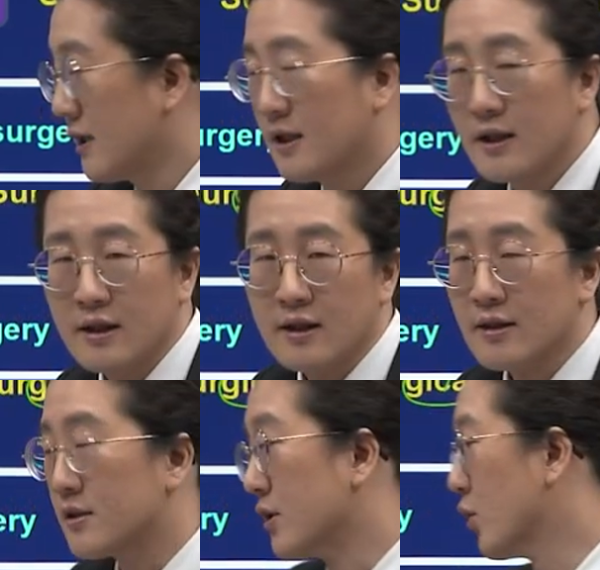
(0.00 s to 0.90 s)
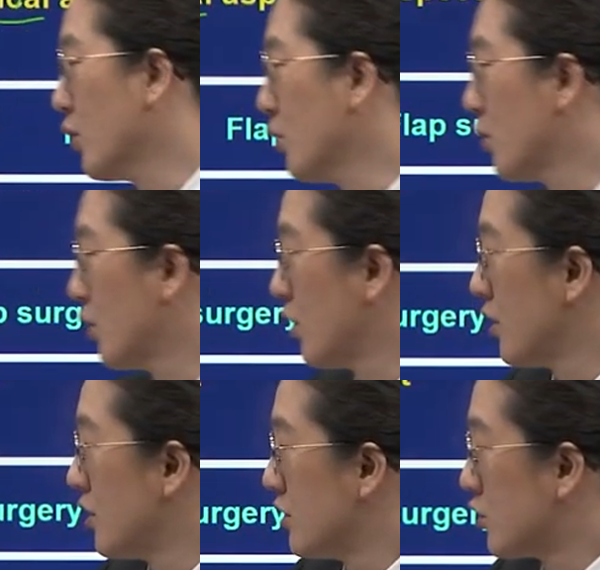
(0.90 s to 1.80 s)
of time,
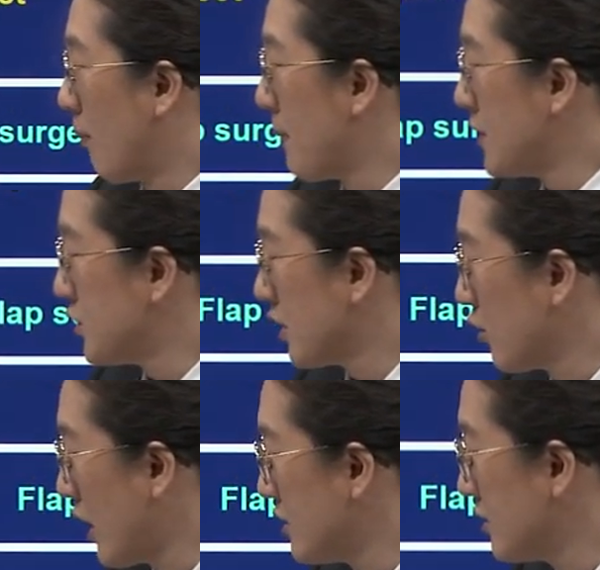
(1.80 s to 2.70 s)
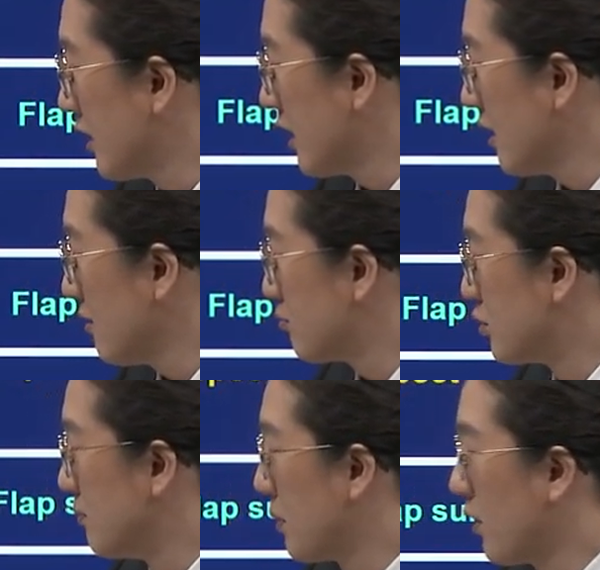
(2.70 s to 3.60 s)
discomfort
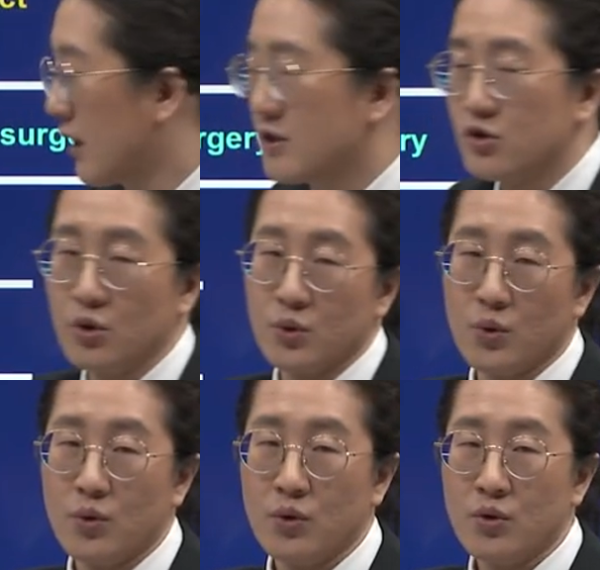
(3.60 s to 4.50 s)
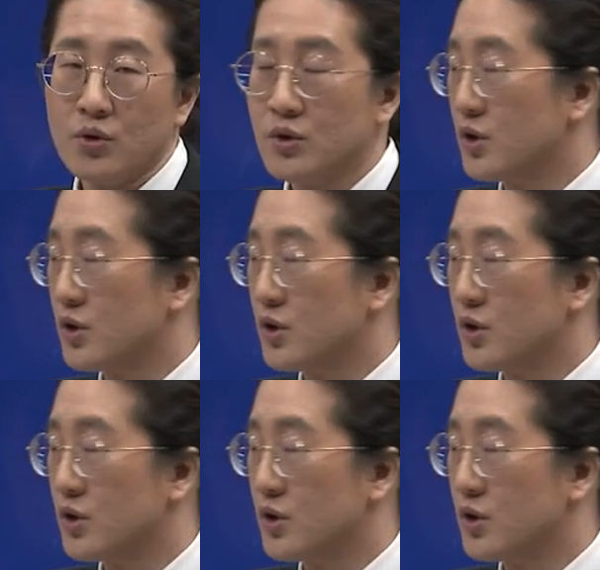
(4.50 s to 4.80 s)
experienced by the patient,